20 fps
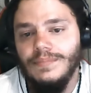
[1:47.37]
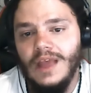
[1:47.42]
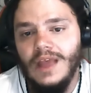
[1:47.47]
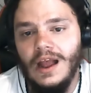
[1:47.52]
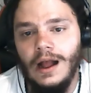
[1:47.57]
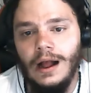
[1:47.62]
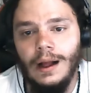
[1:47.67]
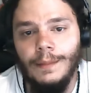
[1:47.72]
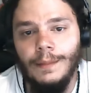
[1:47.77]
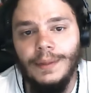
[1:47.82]

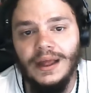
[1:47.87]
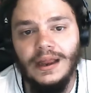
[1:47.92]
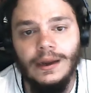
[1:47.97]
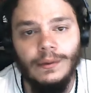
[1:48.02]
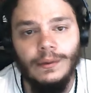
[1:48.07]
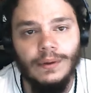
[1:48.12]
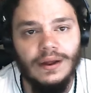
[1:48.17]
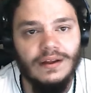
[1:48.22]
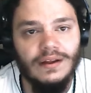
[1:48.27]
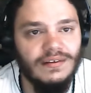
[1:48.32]
But
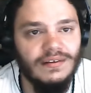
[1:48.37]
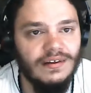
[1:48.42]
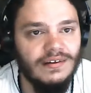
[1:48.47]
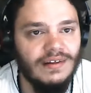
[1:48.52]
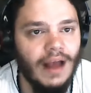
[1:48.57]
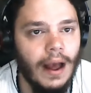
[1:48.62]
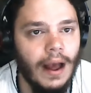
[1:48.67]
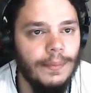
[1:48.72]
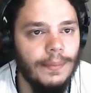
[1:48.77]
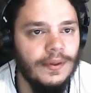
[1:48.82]
anyways, let's
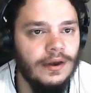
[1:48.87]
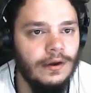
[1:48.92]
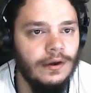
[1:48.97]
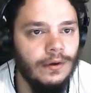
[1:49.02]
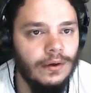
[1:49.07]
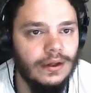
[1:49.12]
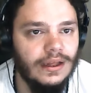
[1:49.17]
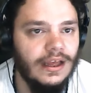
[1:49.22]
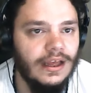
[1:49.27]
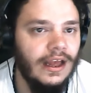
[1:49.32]
hop into
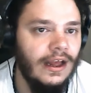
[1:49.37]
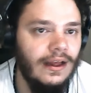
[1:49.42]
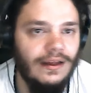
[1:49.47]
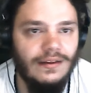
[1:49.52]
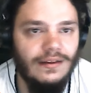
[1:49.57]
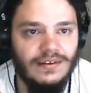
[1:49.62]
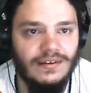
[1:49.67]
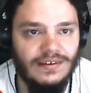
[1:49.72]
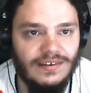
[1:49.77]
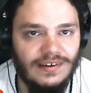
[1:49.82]
it.
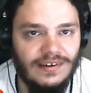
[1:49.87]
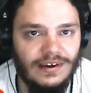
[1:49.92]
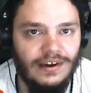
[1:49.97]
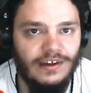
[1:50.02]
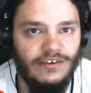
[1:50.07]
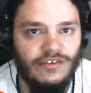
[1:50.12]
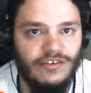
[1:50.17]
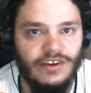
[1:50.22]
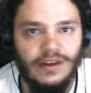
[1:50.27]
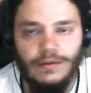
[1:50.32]
Kansas
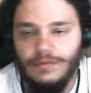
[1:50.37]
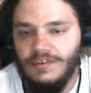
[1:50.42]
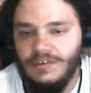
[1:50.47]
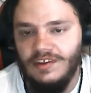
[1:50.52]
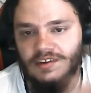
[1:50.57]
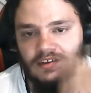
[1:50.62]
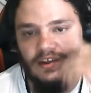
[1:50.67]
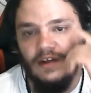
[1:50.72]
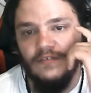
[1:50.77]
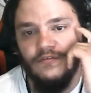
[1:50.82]
City Chiefs
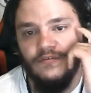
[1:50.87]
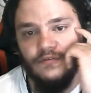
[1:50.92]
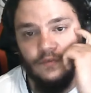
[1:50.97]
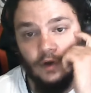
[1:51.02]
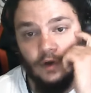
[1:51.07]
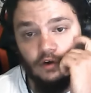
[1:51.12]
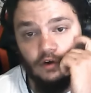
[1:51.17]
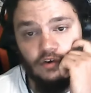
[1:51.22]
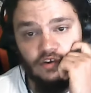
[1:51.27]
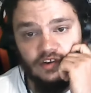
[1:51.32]
is up
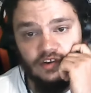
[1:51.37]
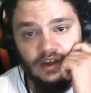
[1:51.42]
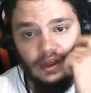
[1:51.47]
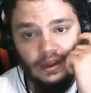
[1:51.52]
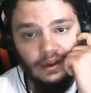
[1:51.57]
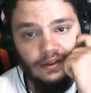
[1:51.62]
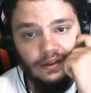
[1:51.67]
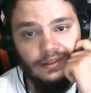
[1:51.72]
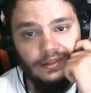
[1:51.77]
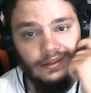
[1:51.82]
first,
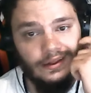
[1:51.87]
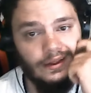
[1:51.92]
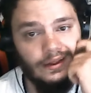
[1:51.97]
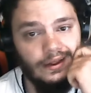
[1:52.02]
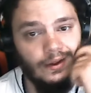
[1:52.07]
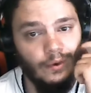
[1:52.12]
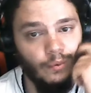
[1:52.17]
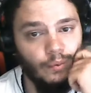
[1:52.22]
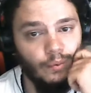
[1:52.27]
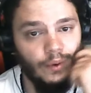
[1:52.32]

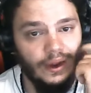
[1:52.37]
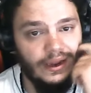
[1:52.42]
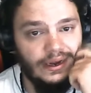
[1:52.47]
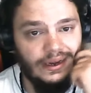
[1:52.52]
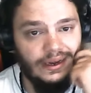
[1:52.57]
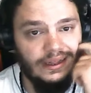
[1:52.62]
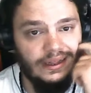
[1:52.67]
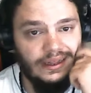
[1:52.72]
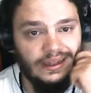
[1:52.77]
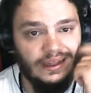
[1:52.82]
the
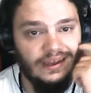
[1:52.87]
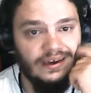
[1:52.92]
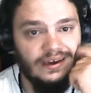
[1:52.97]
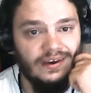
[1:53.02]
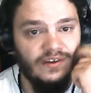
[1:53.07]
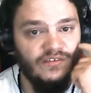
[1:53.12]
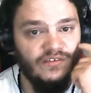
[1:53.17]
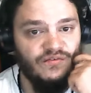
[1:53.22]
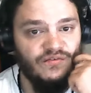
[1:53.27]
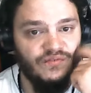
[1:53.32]
reigning
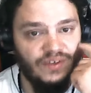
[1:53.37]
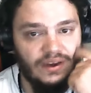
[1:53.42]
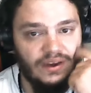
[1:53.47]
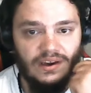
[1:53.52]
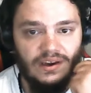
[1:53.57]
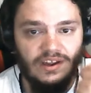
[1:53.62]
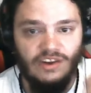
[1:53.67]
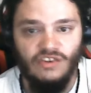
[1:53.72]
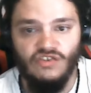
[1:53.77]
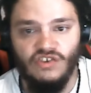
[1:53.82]

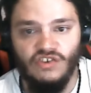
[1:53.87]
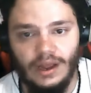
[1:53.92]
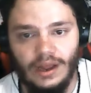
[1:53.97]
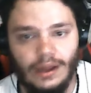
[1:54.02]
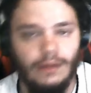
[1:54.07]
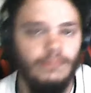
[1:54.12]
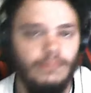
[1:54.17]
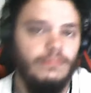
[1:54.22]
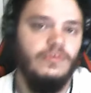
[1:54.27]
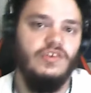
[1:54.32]
defending
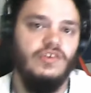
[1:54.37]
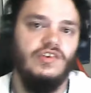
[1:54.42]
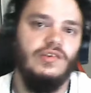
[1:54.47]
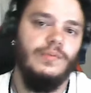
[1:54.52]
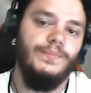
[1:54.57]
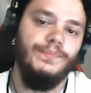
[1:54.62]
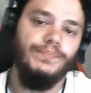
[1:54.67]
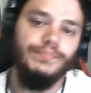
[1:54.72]
champs.